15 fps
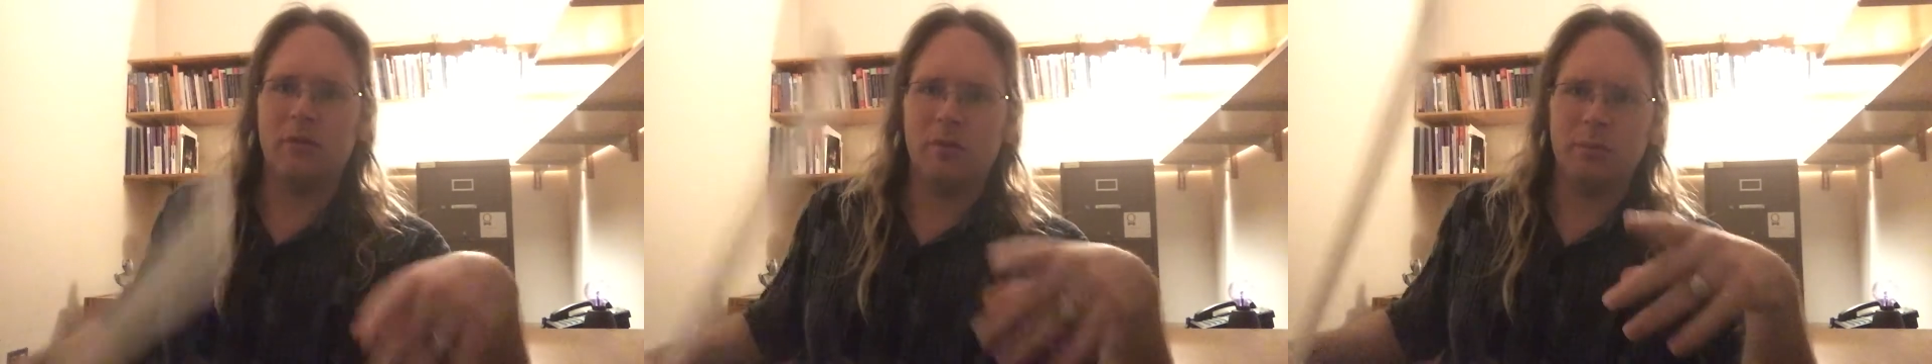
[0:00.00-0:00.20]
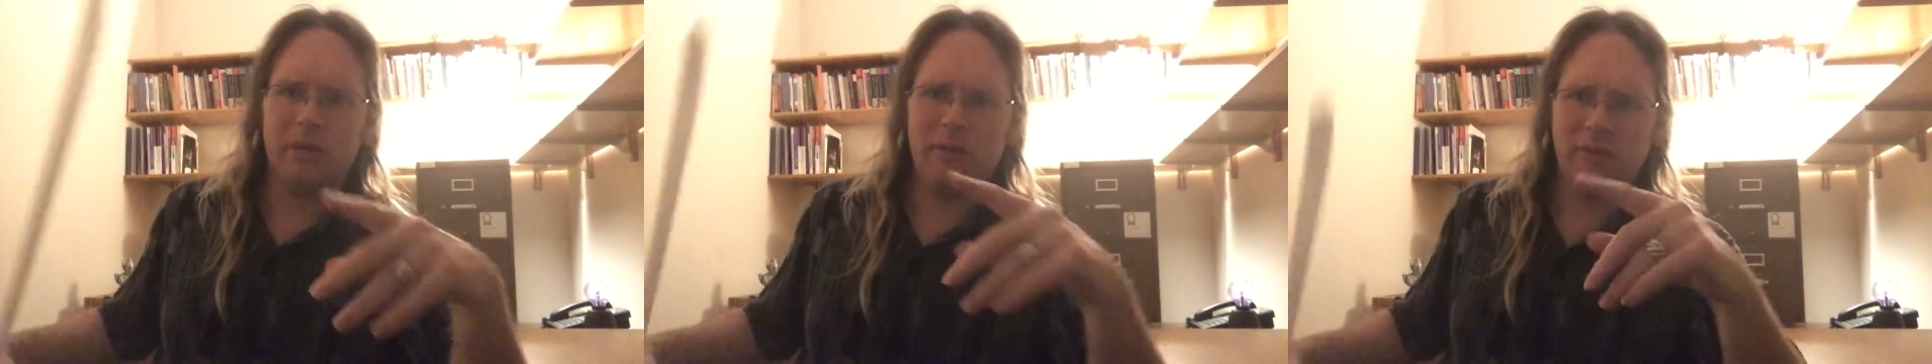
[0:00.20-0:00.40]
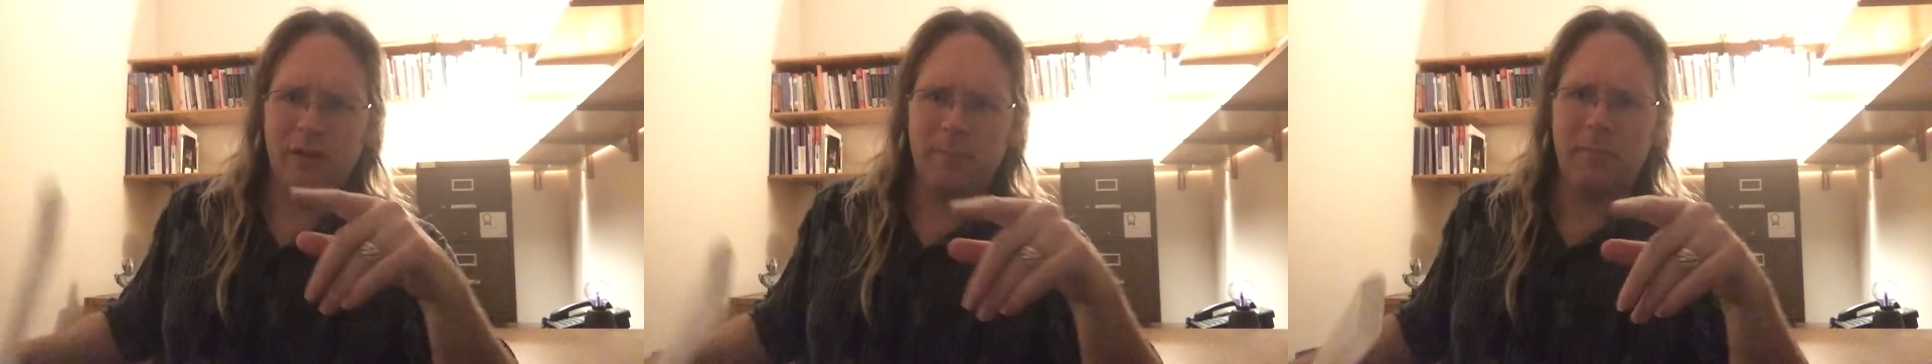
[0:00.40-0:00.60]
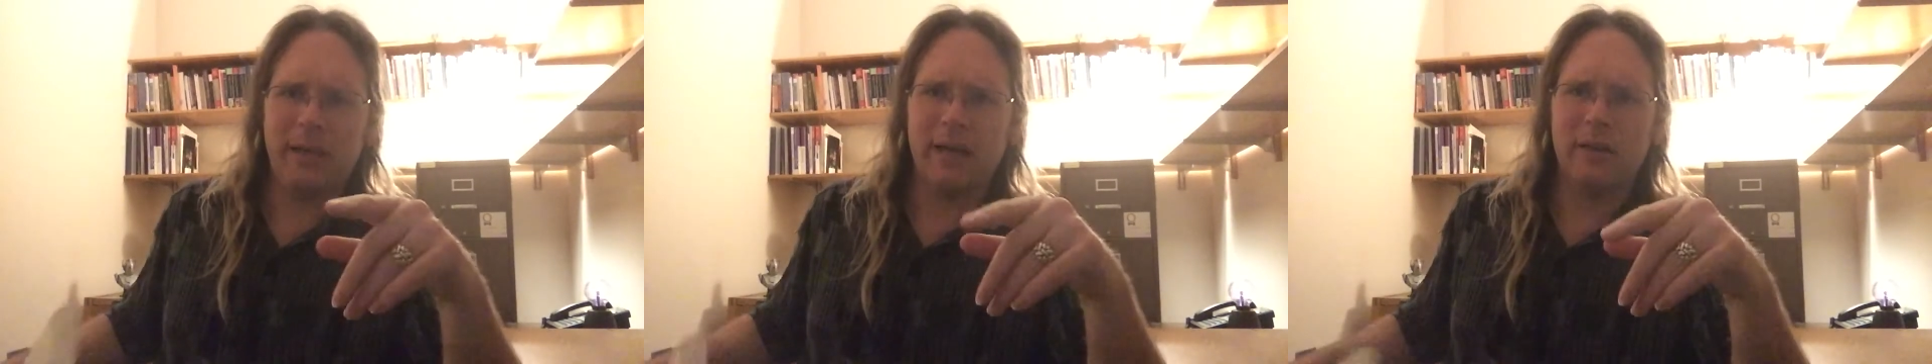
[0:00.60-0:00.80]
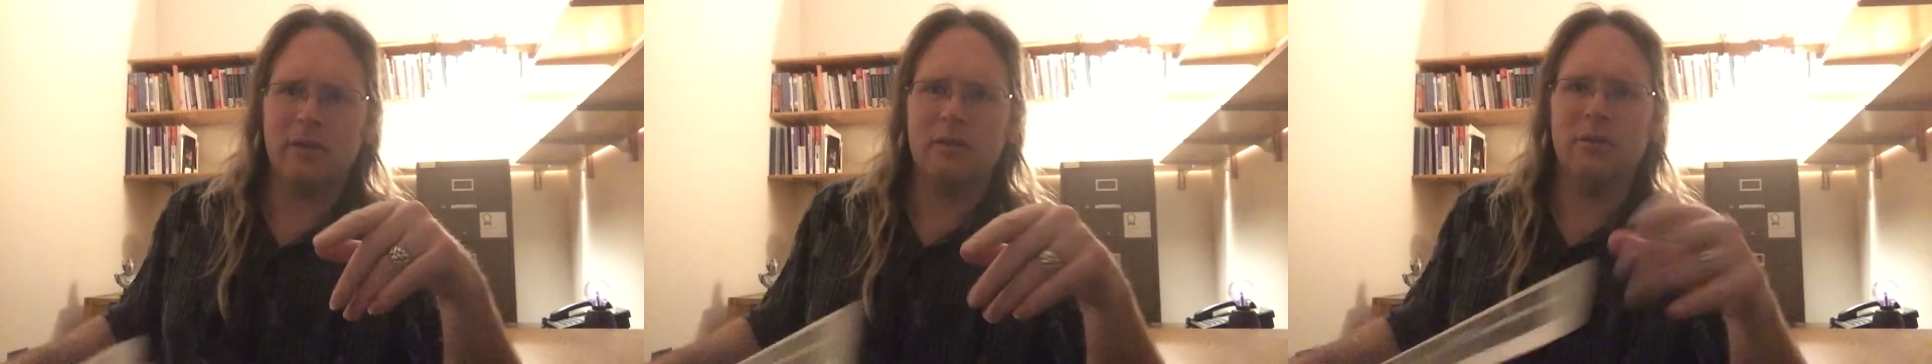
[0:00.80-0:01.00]
So I'm going to step
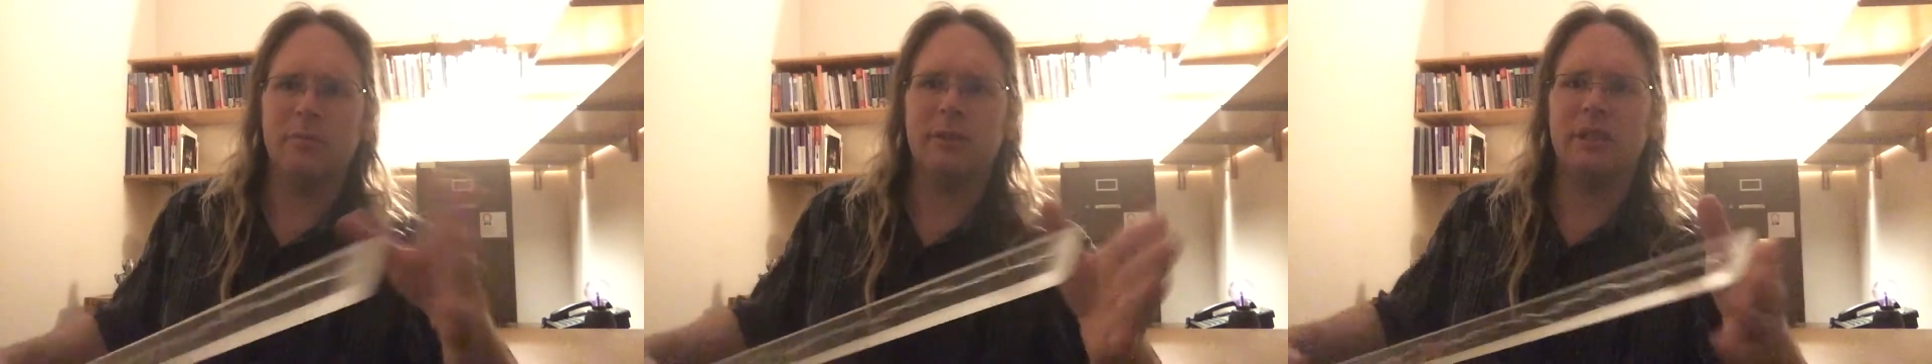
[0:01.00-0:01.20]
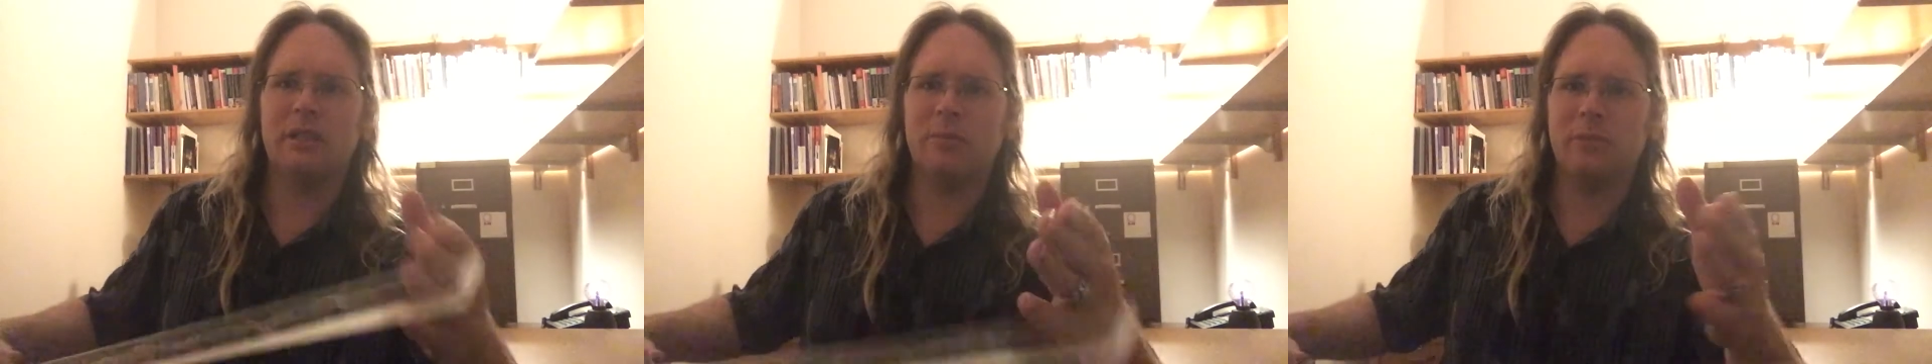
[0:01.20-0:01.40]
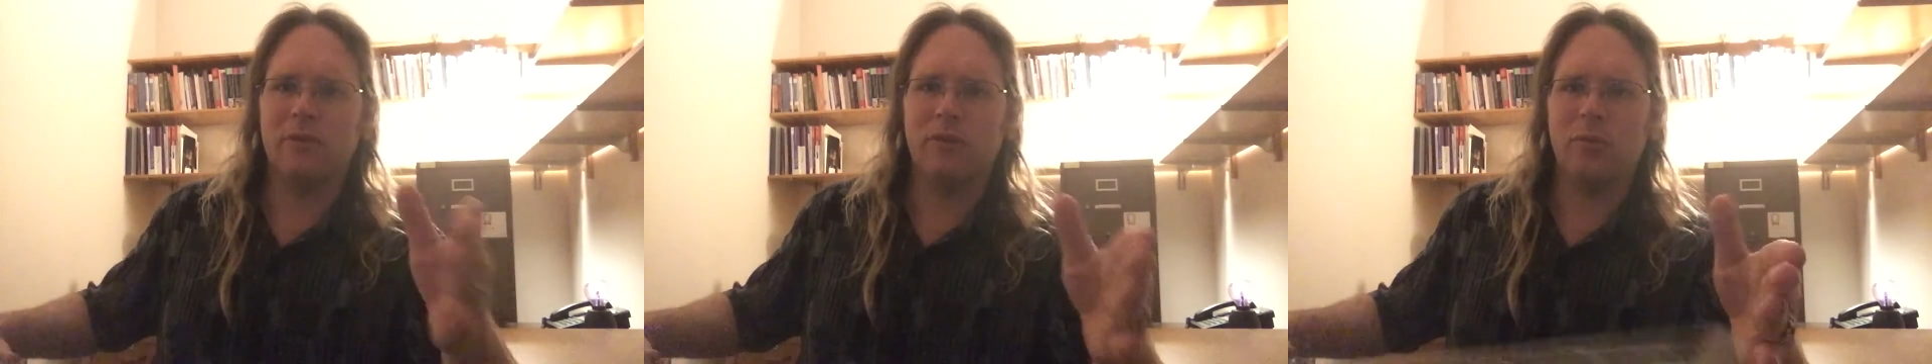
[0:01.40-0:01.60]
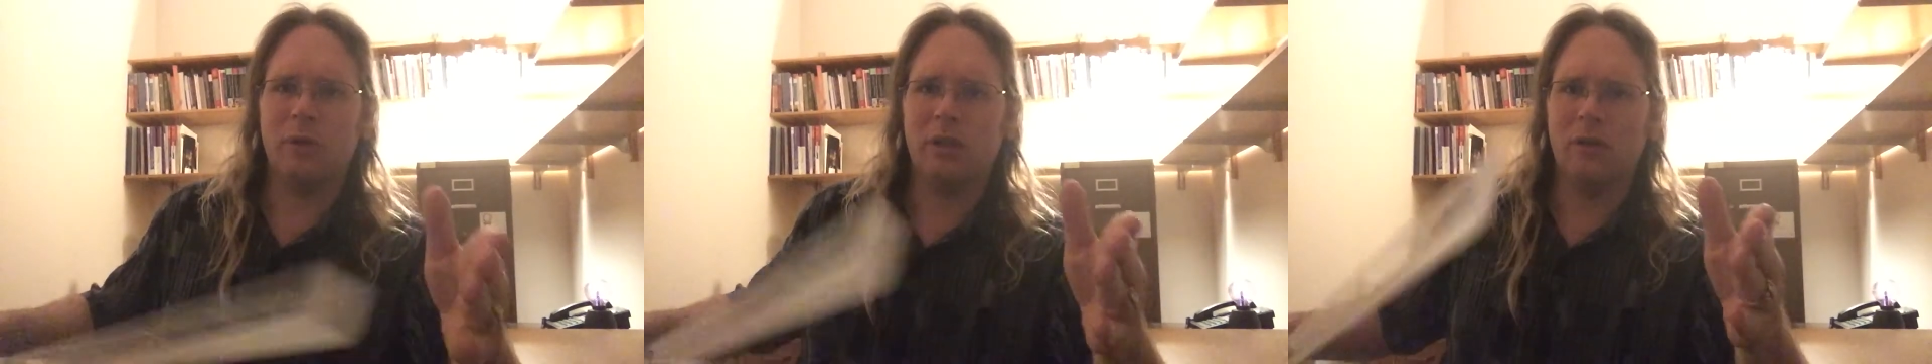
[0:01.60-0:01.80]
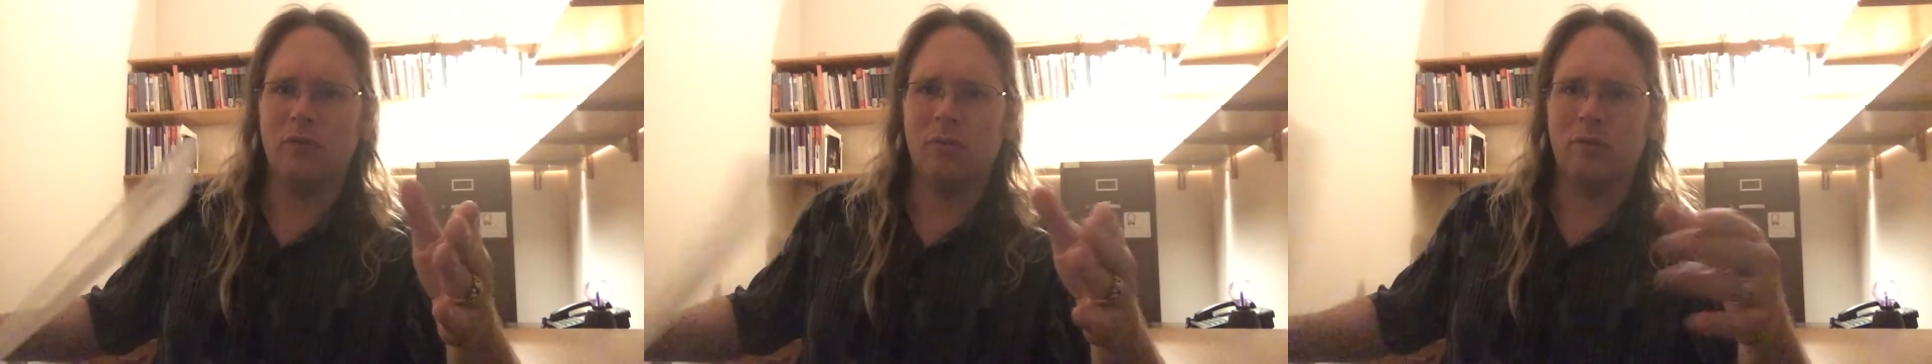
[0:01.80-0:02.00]
back a little bit and I'm going to
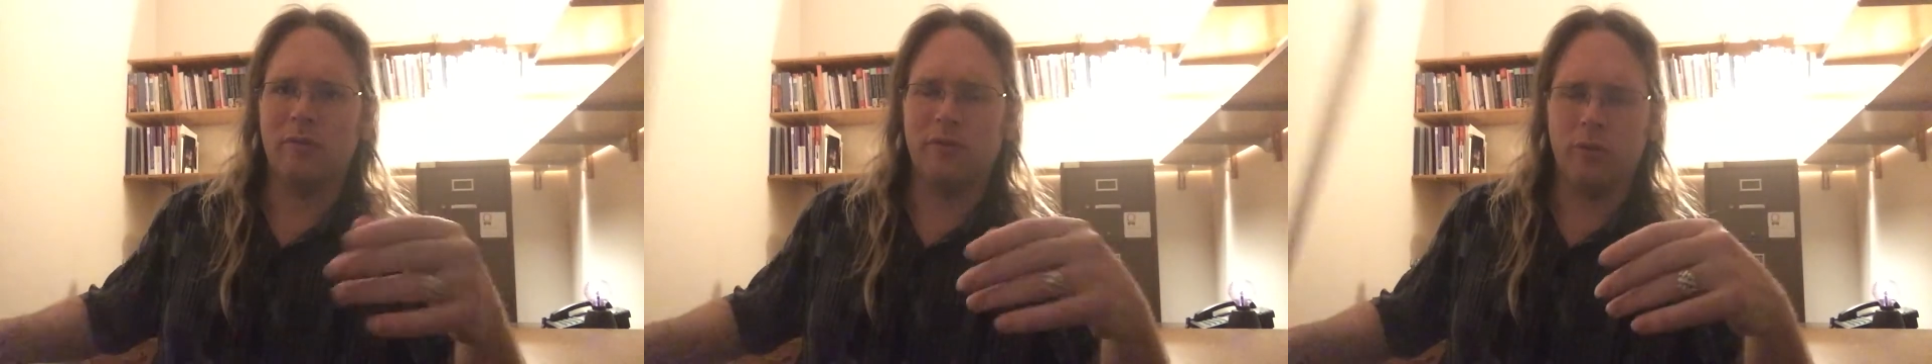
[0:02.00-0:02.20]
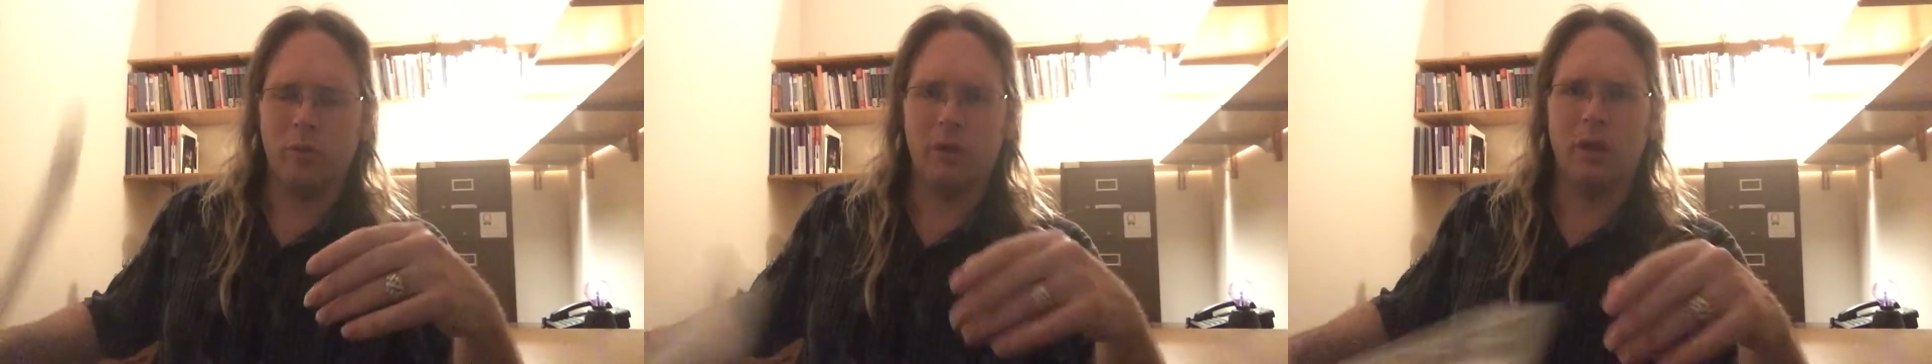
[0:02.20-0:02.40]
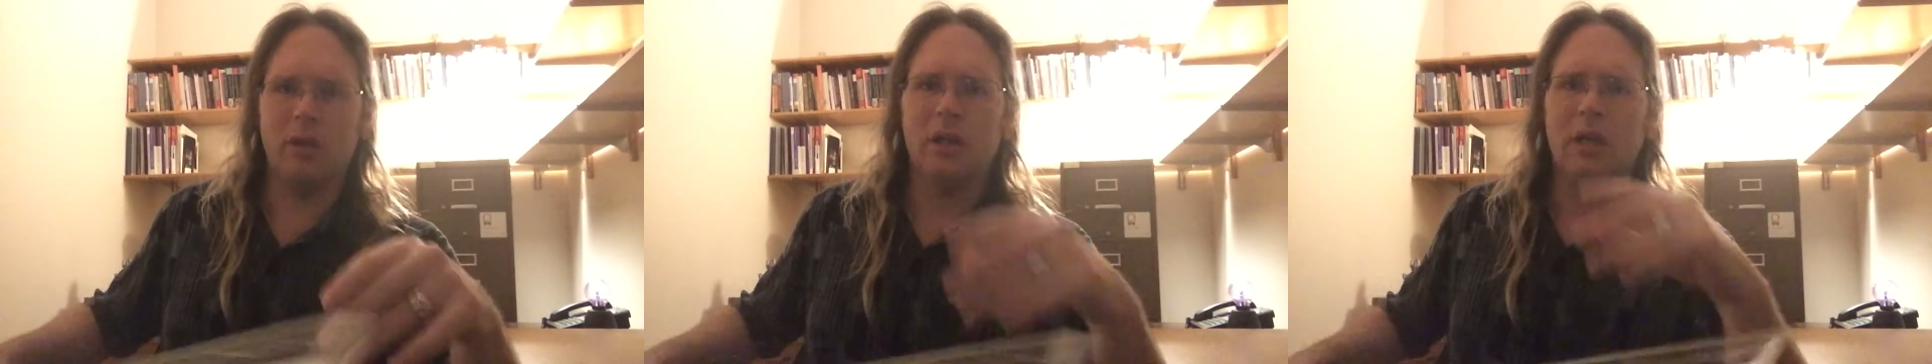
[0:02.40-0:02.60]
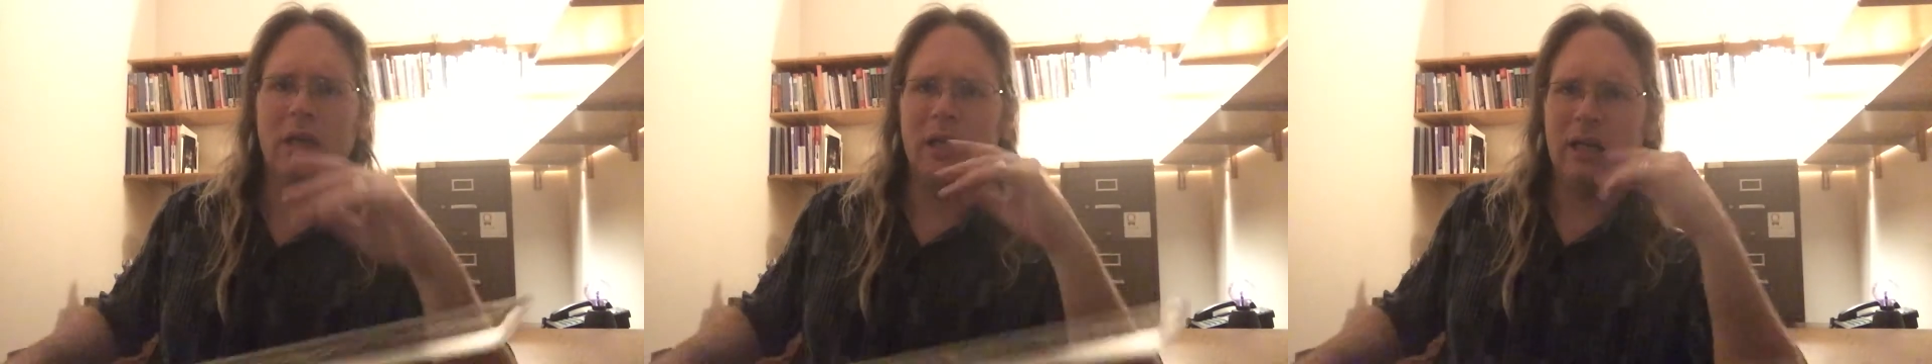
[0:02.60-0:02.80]
swing this one for you.